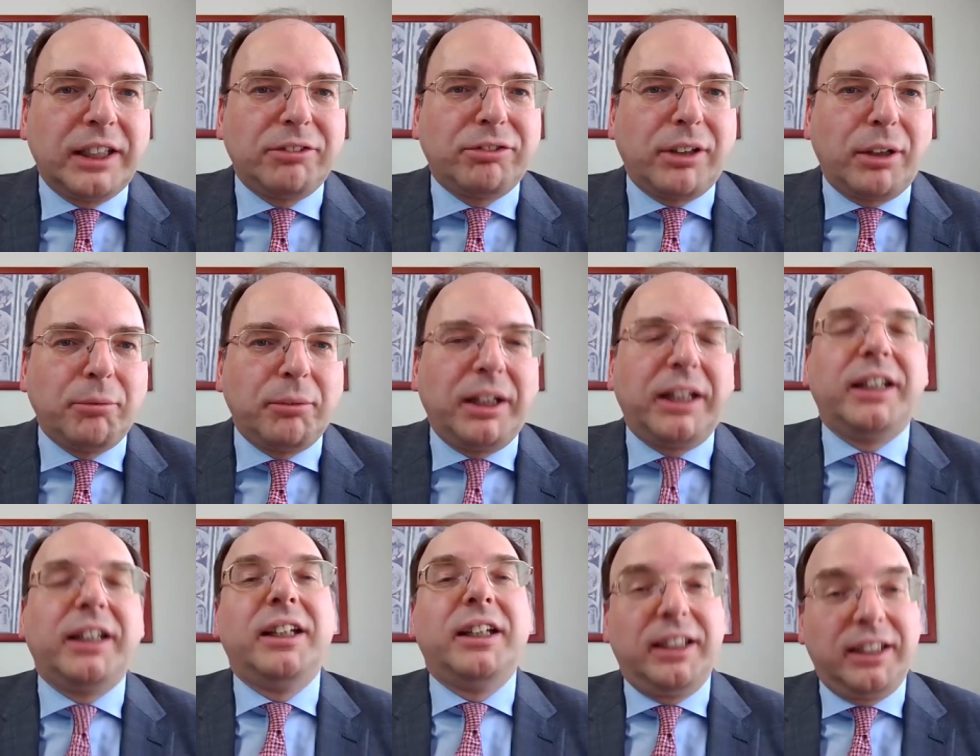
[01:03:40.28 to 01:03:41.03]
if I
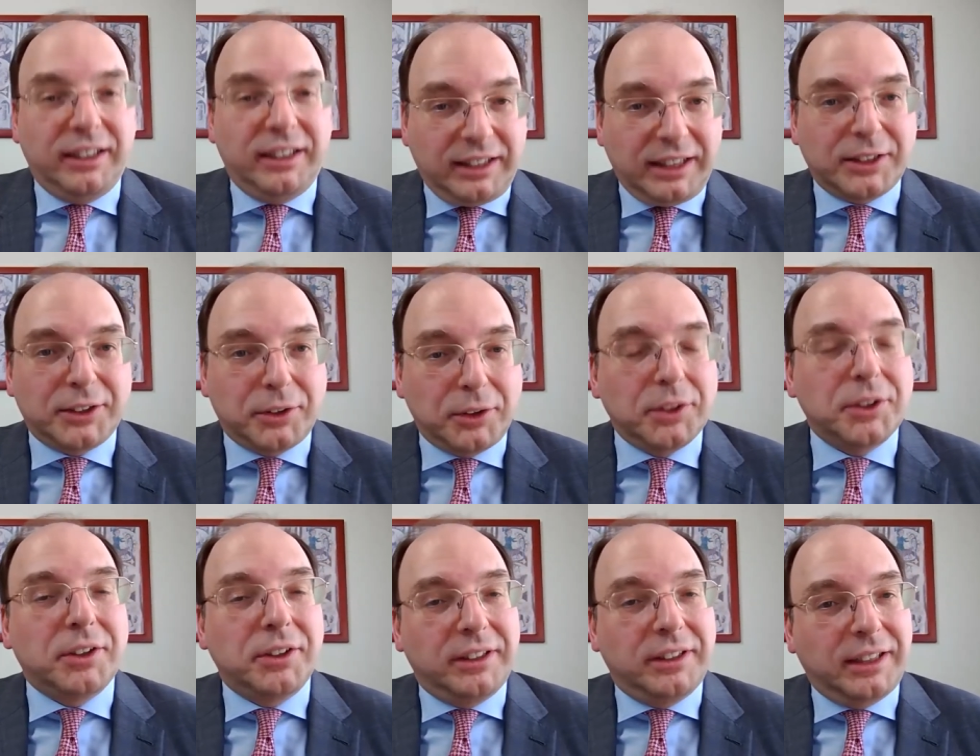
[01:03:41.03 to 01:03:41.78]
may, there's
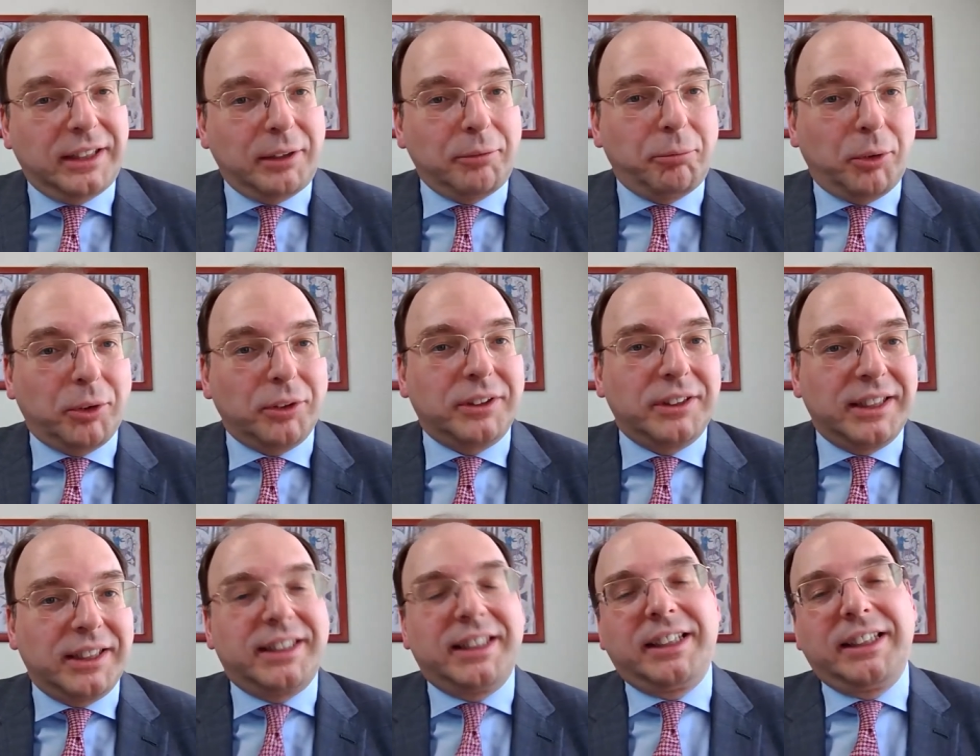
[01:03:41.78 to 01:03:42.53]
also another
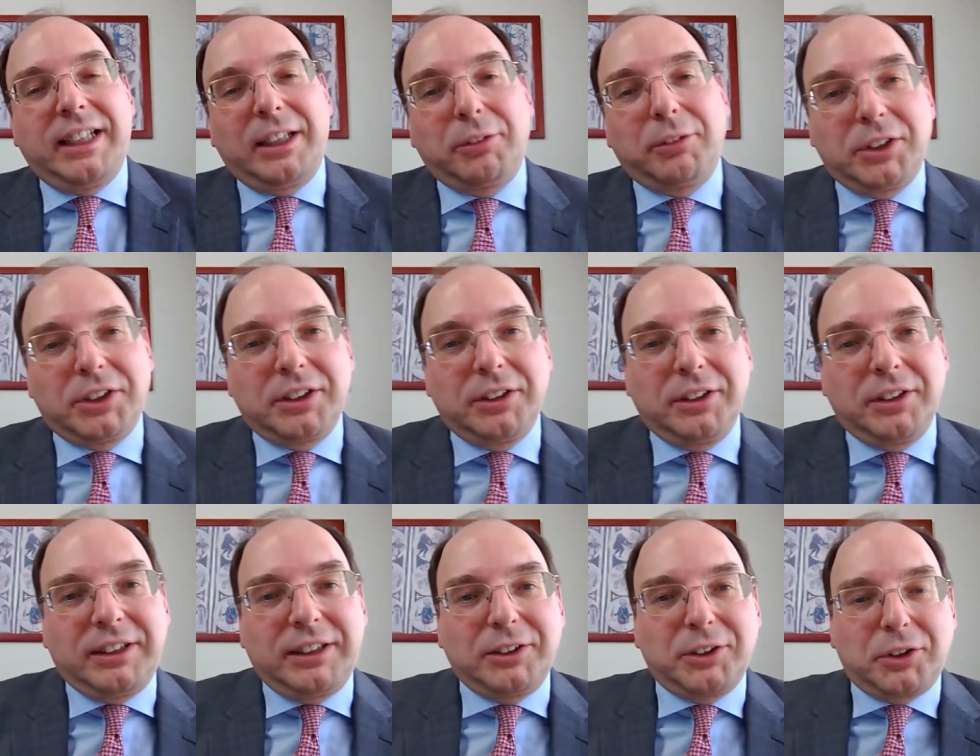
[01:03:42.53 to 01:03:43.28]
important thing that we
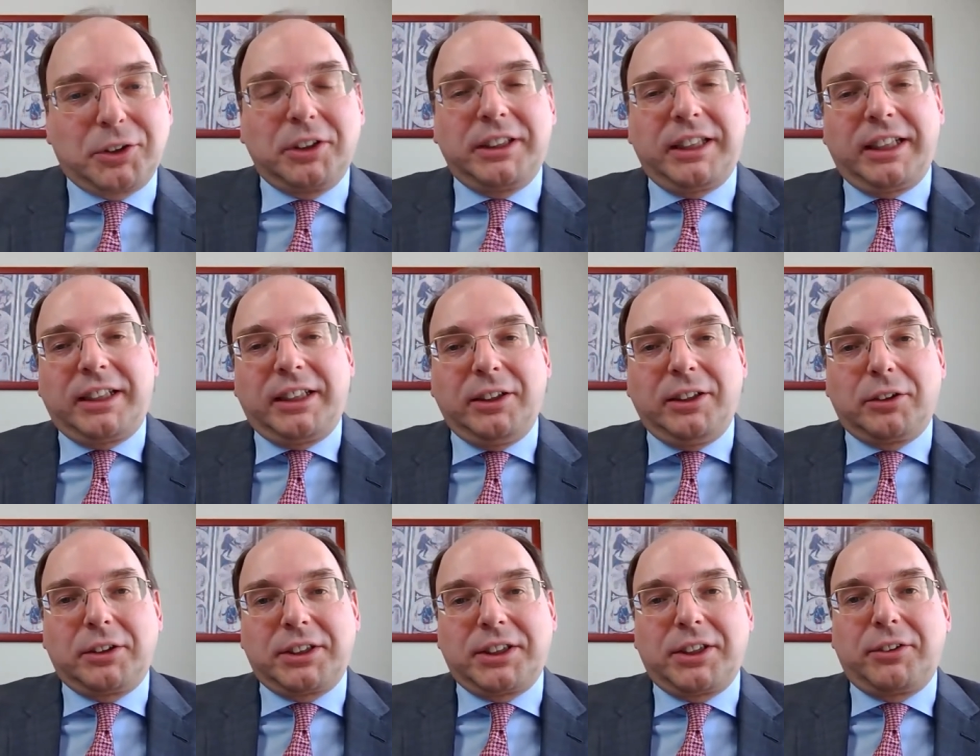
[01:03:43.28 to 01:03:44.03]
should take
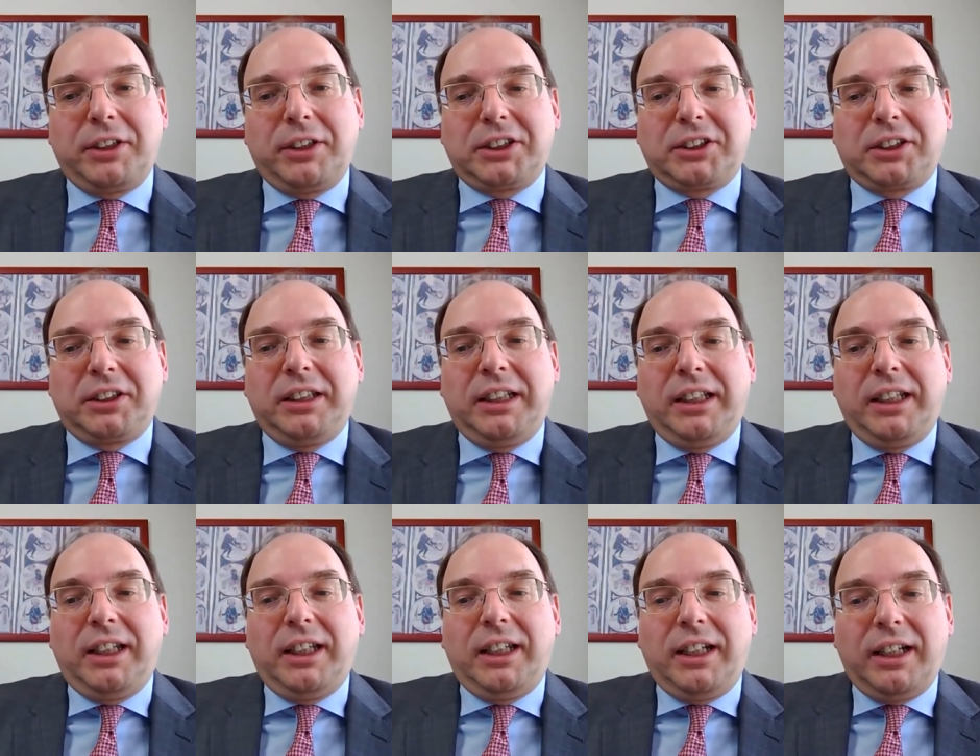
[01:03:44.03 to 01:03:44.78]
into consideration.
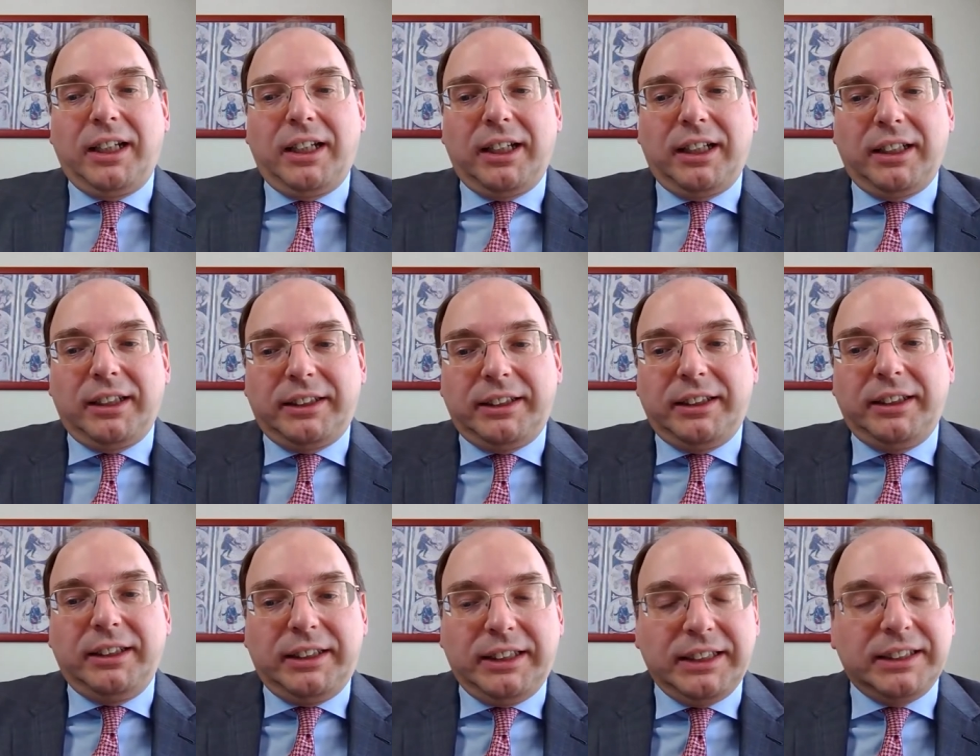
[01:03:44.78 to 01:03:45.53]

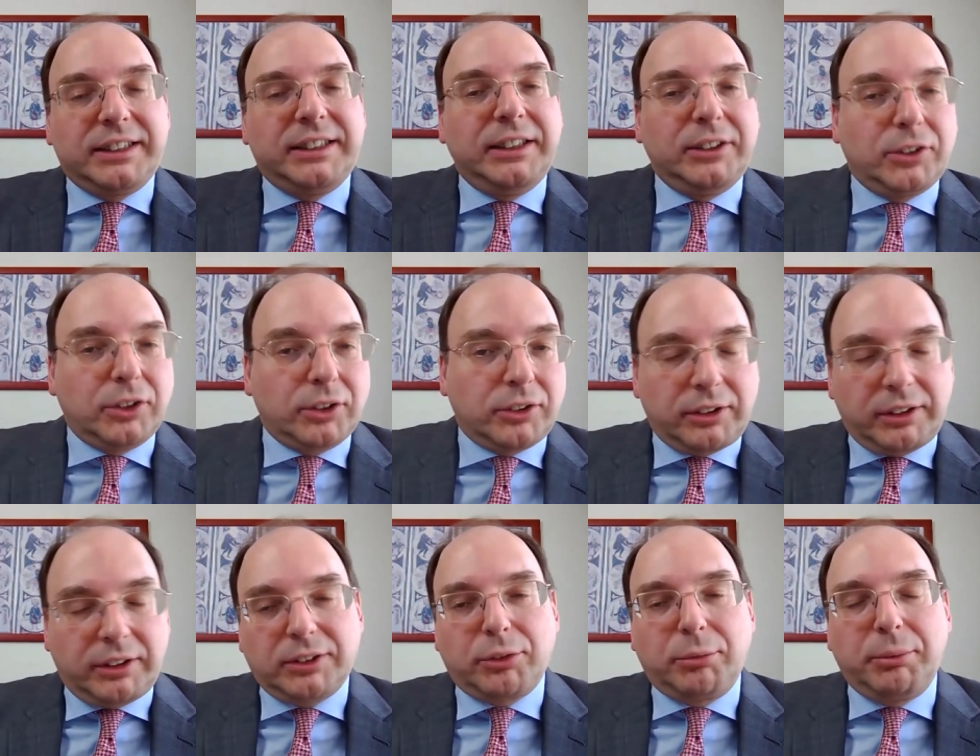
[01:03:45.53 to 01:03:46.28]
This digital
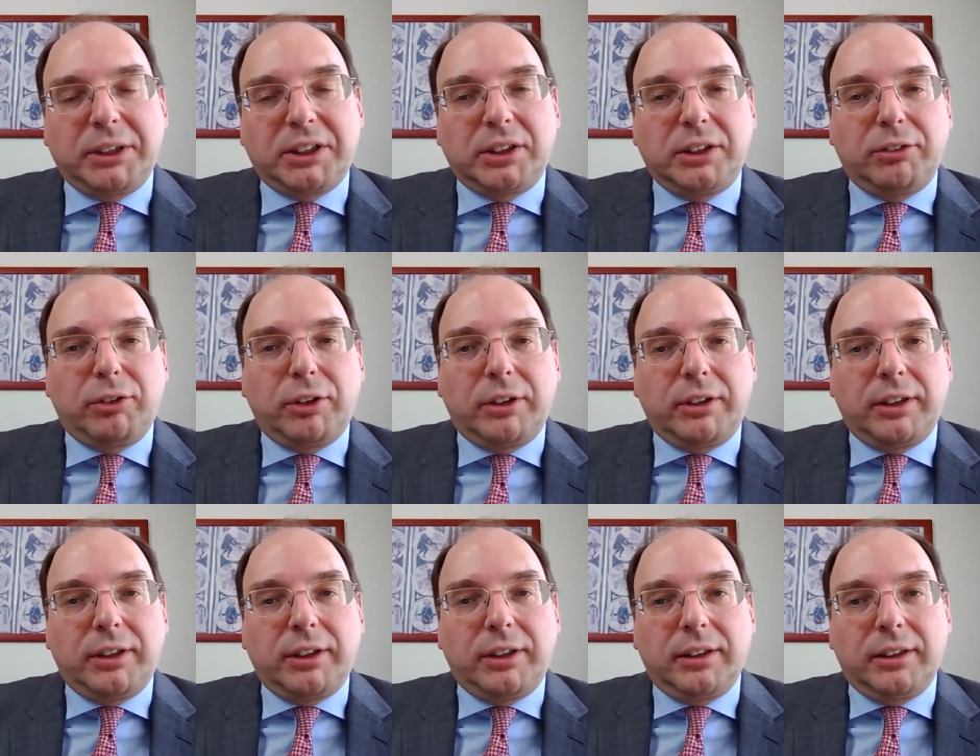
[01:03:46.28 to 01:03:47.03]
transformation
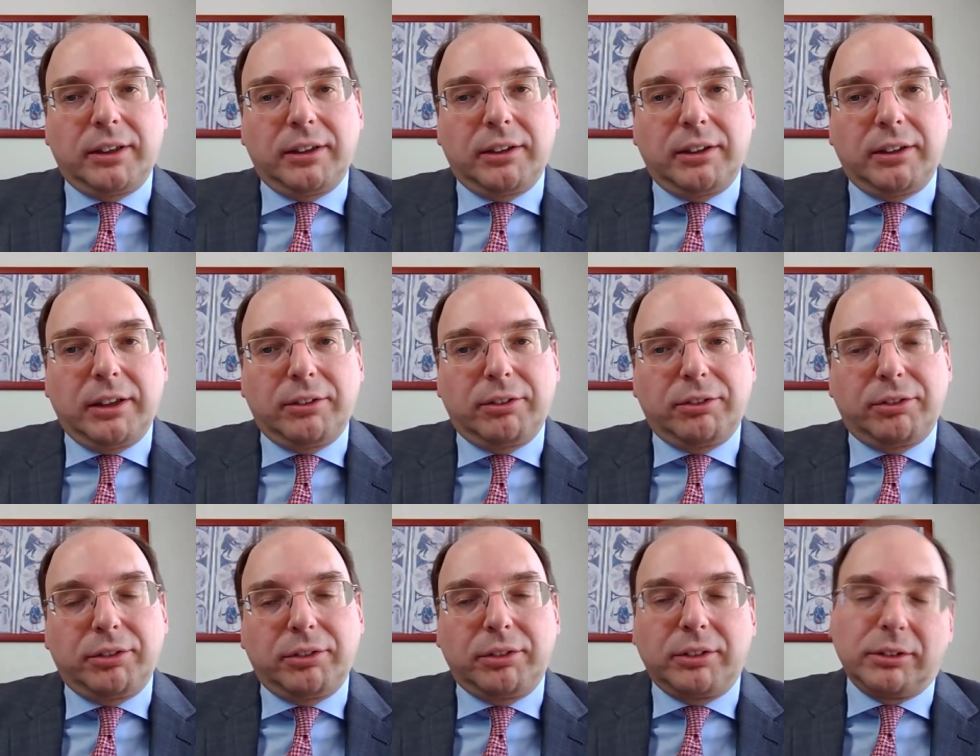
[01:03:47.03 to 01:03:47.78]
of